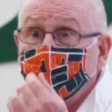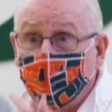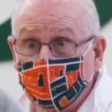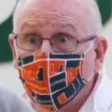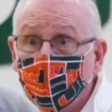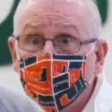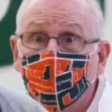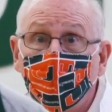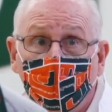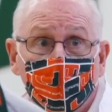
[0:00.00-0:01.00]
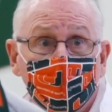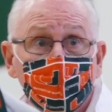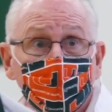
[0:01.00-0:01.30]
That's what it's about.